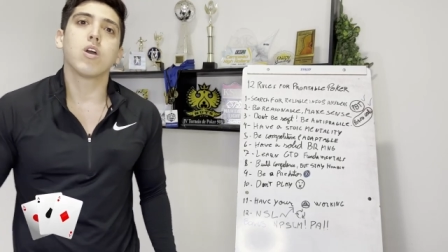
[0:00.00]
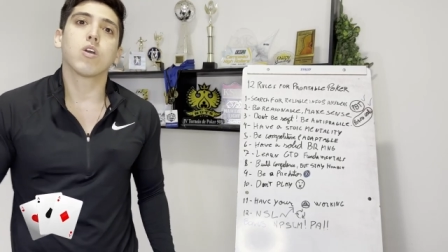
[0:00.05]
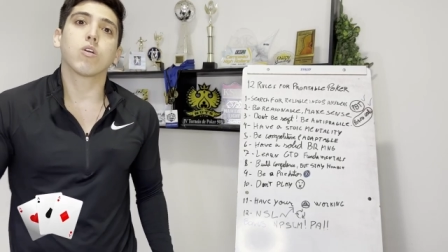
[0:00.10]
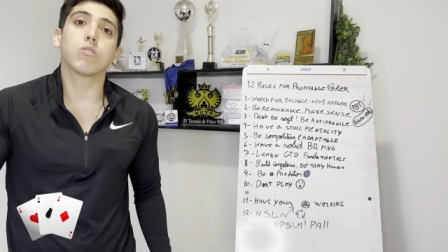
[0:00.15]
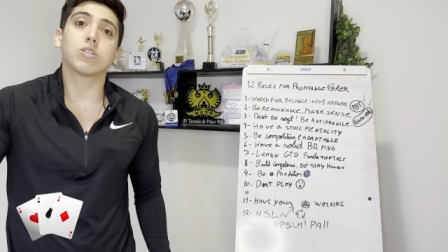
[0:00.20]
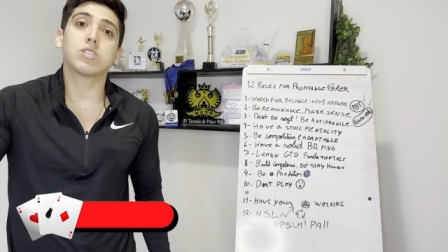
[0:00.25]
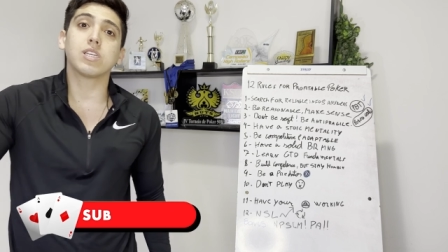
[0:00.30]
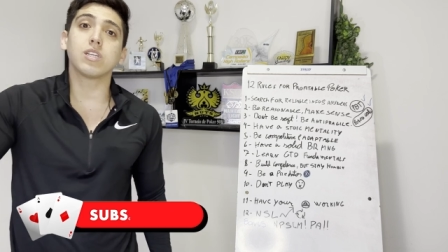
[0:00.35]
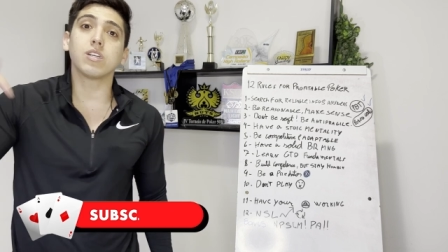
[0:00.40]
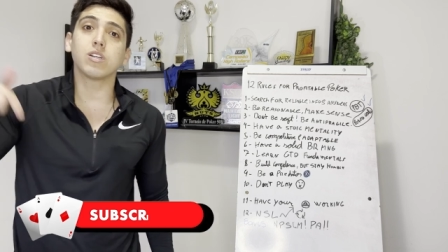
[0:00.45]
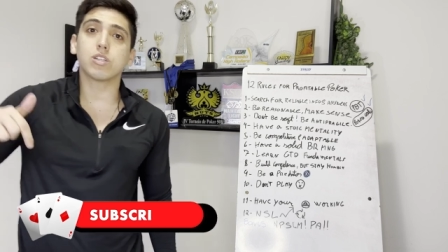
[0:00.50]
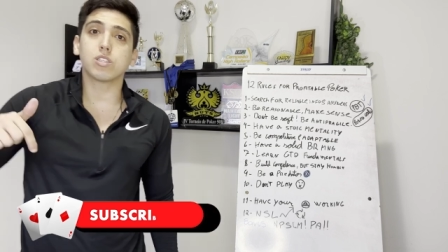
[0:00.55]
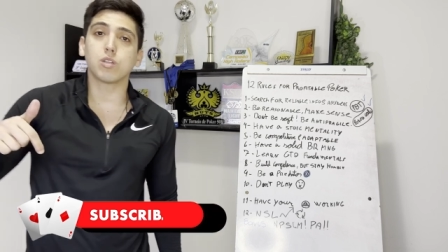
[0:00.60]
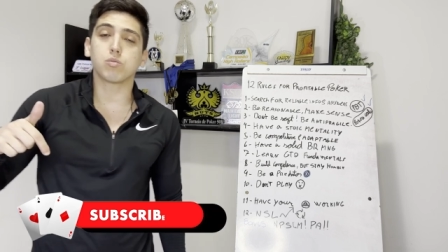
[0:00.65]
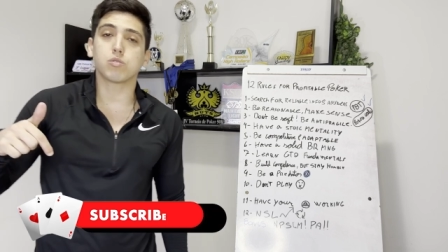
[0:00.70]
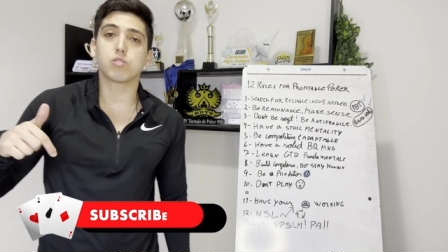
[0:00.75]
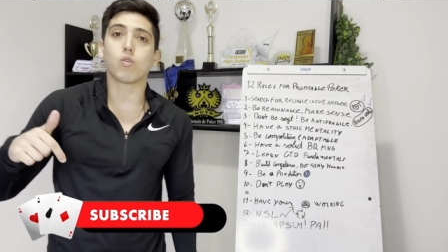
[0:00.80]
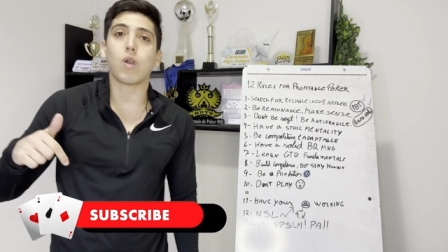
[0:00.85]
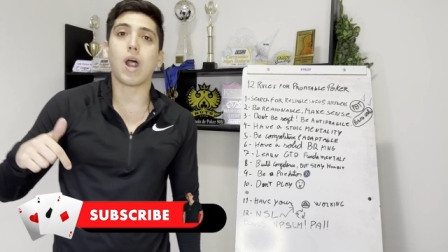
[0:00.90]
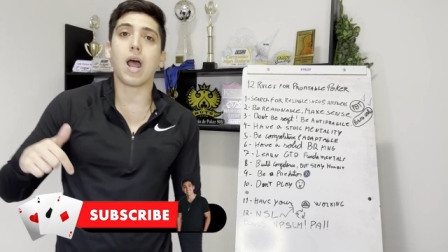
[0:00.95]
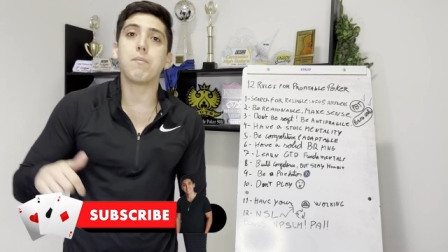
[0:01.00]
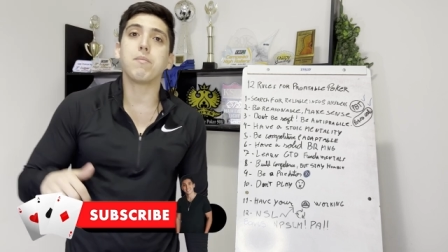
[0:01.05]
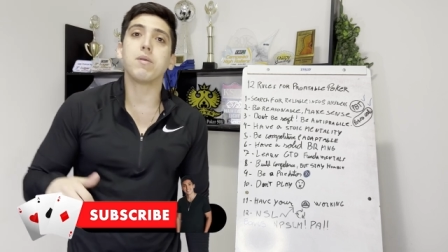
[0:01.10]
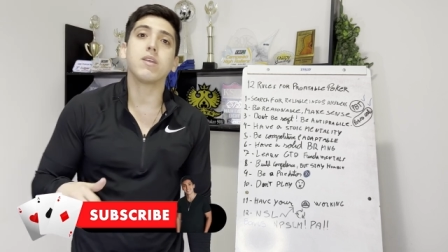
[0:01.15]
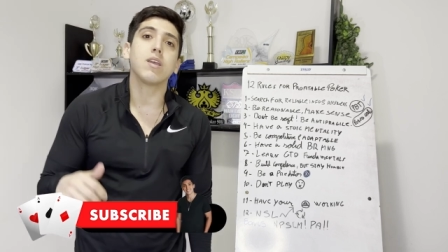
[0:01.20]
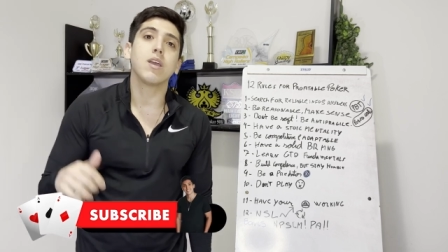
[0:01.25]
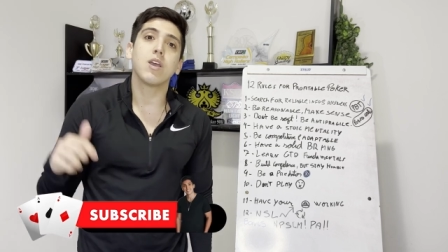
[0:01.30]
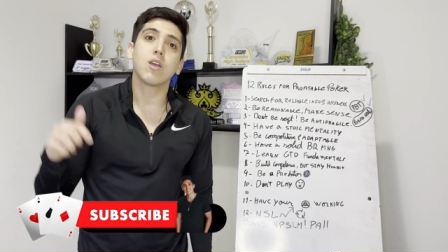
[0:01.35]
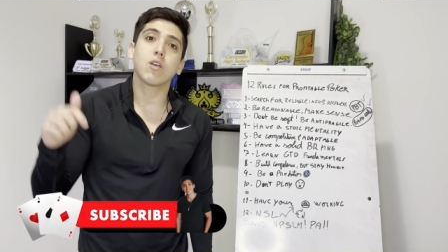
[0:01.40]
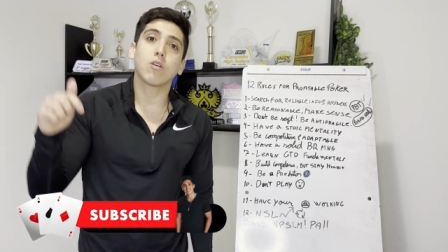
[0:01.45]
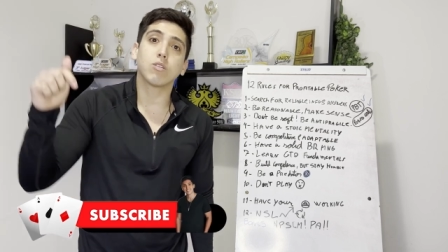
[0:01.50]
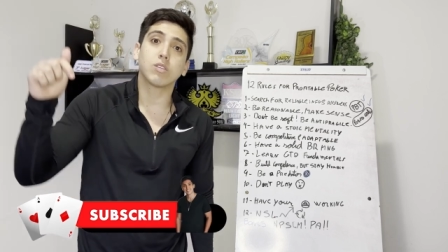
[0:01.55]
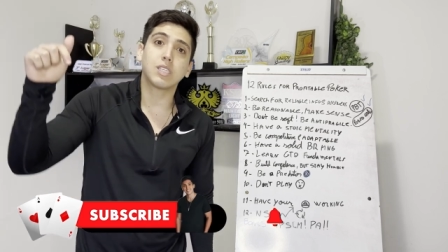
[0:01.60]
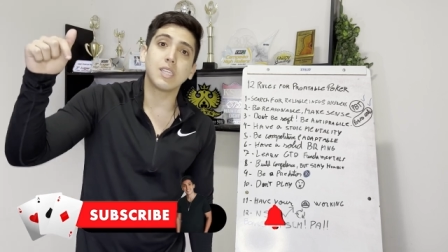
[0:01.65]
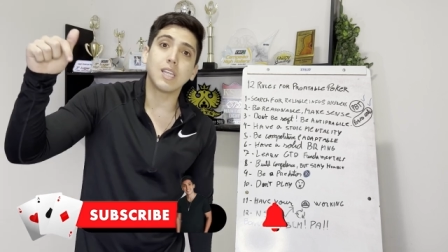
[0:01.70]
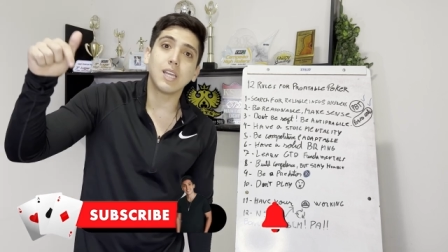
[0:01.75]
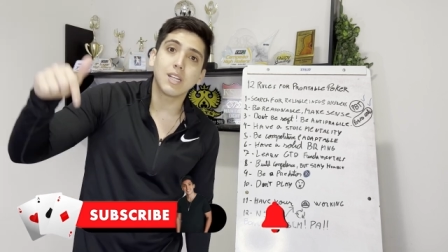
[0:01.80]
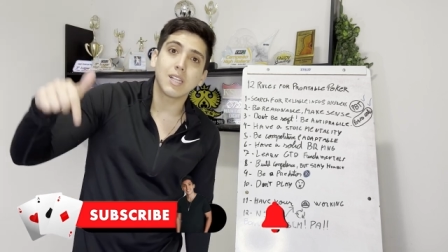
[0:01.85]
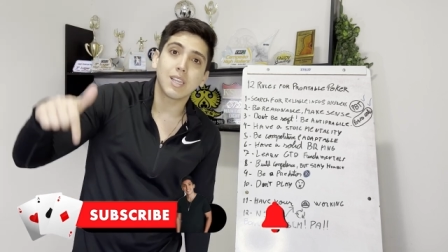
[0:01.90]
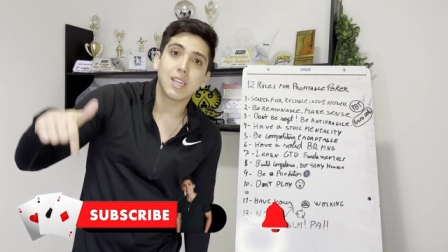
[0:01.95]
consider subscribing
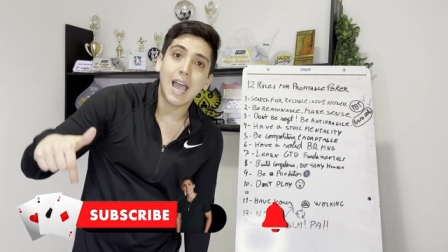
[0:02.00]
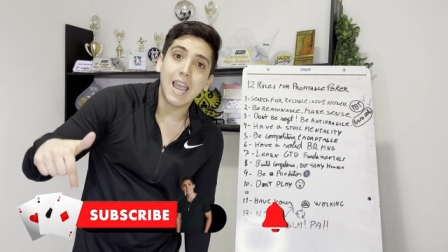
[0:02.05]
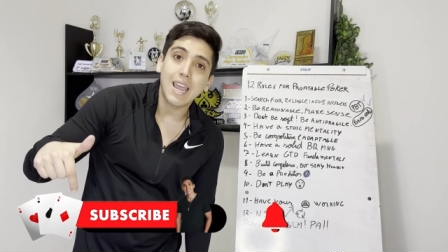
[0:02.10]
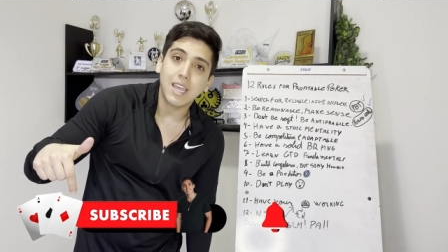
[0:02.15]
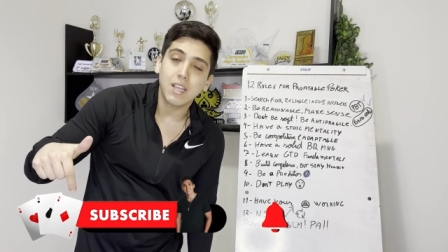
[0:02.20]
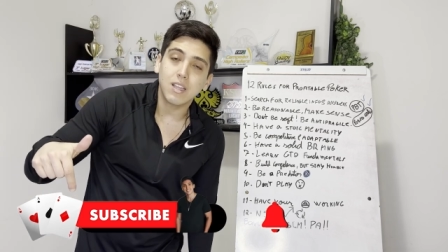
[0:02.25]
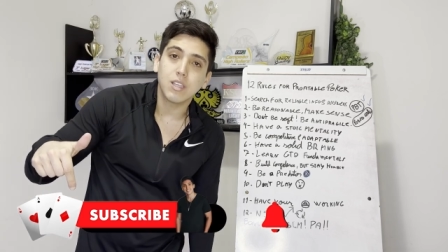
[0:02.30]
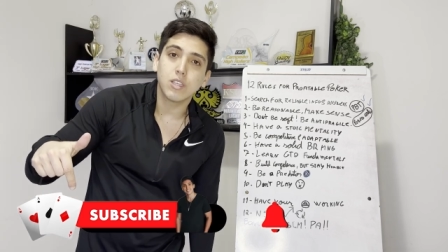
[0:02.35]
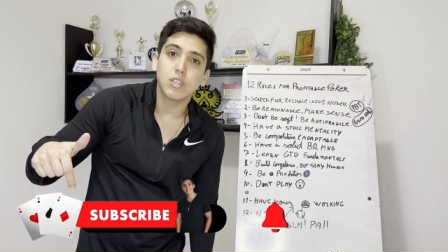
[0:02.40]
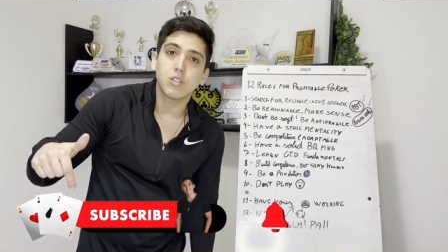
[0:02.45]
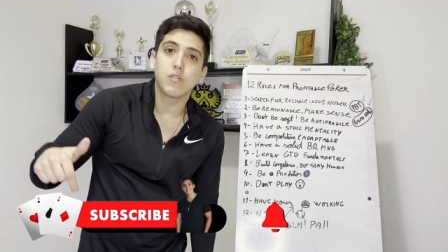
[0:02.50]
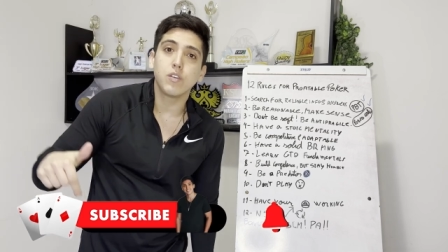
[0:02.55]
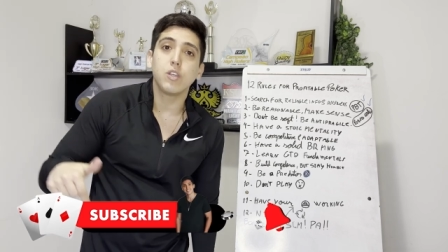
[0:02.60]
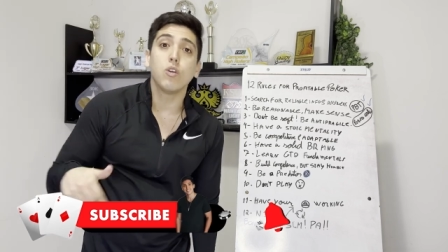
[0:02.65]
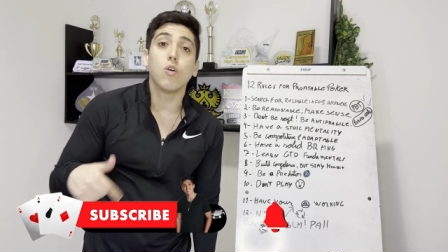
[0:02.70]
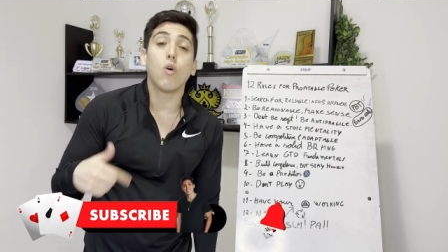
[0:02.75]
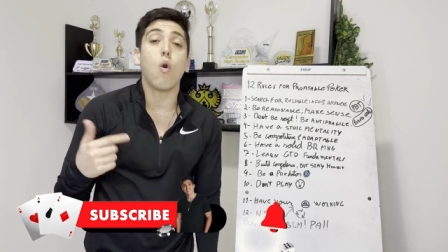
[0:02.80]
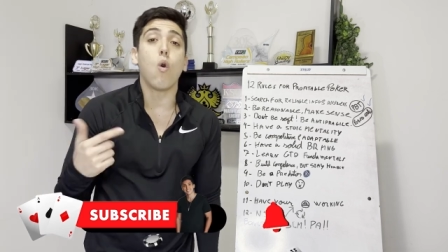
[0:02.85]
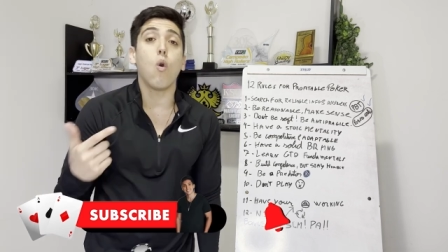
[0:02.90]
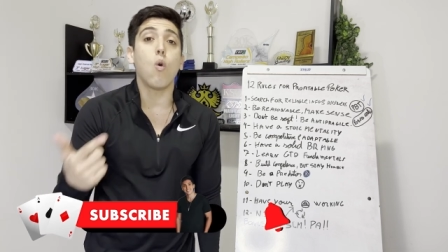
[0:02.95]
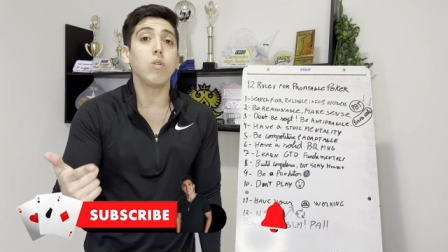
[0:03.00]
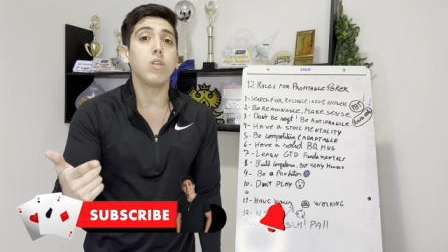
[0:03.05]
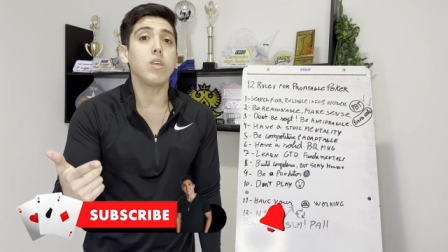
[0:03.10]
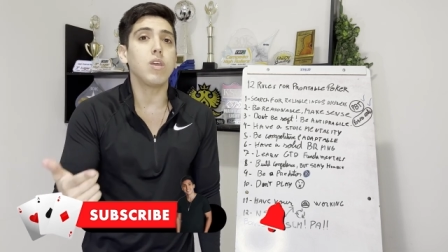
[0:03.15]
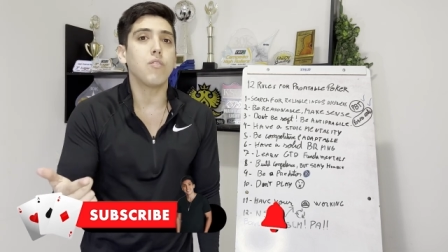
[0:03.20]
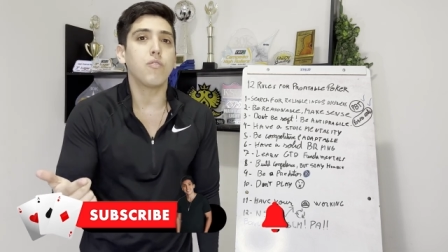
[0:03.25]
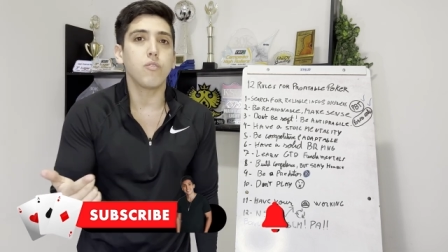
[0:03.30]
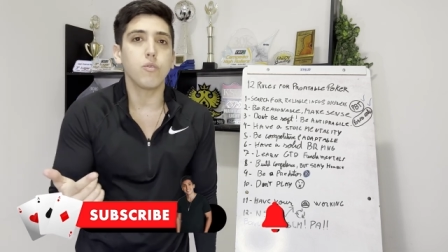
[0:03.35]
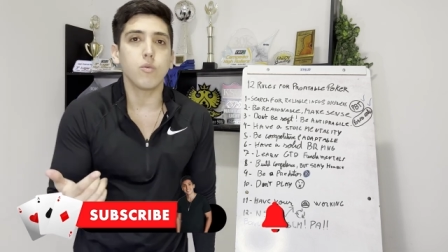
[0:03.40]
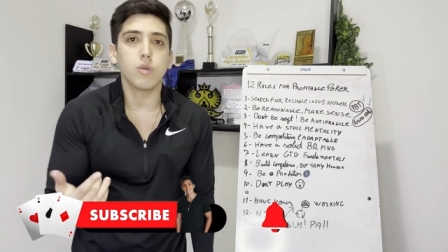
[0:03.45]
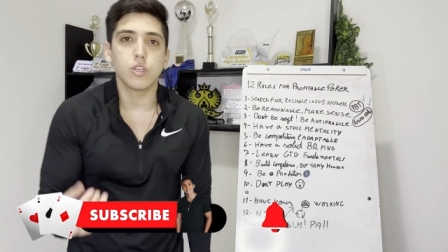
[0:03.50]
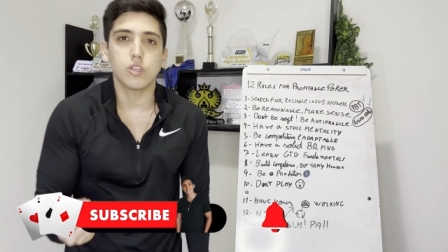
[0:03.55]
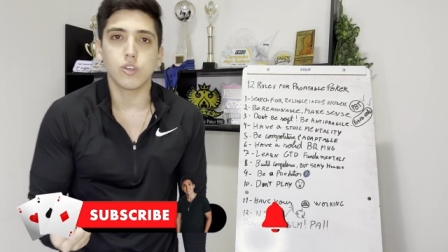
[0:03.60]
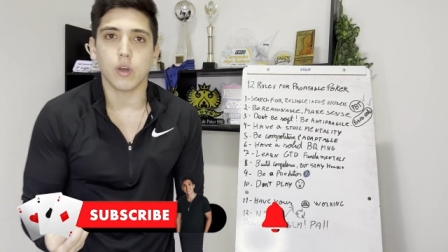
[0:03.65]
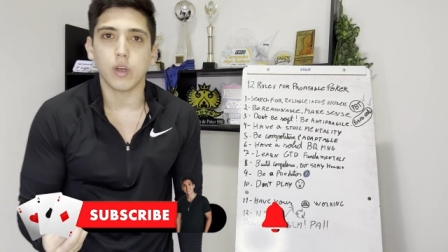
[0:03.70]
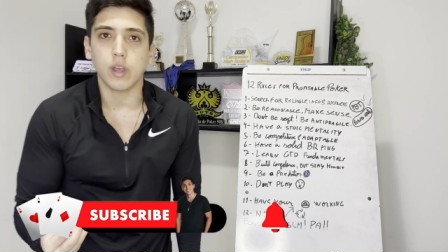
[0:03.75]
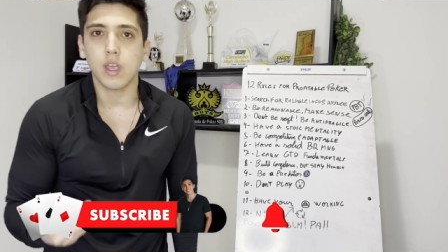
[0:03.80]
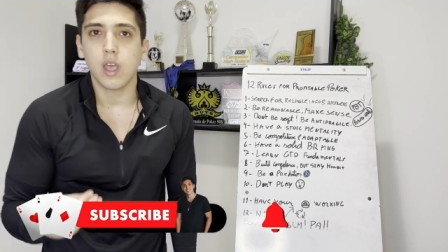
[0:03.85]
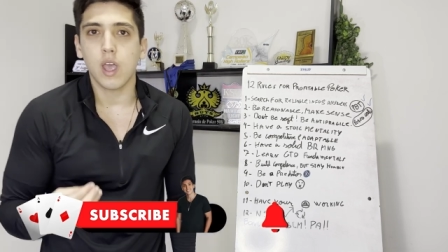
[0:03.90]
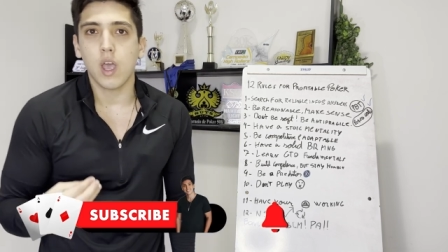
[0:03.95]
consider liking this video only if you
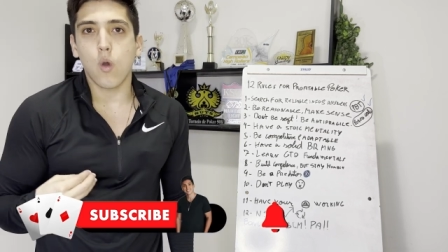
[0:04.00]
enjoy